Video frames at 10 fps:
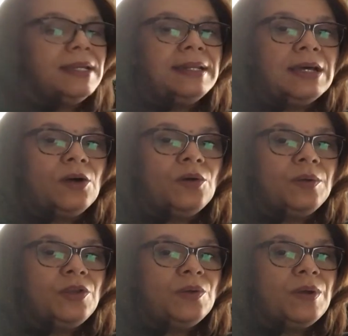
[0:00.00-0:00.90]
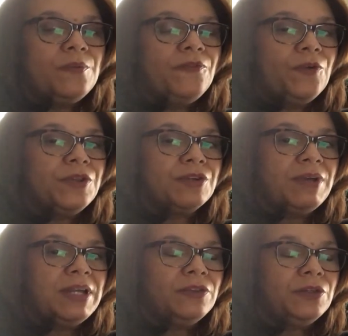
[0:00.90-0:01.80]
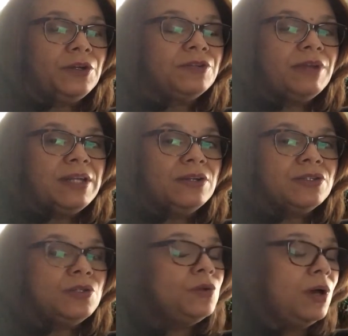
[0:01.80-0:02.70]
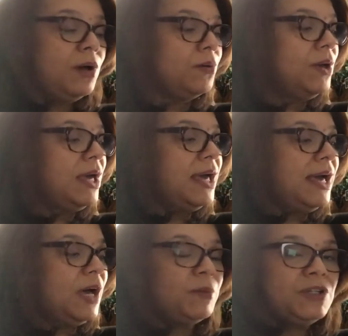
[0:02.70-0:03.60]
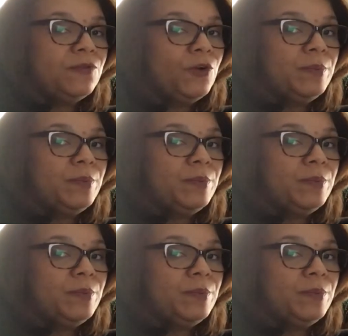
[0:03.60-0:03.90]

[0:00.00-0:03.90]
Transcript: Now, you third graders, you know how much 4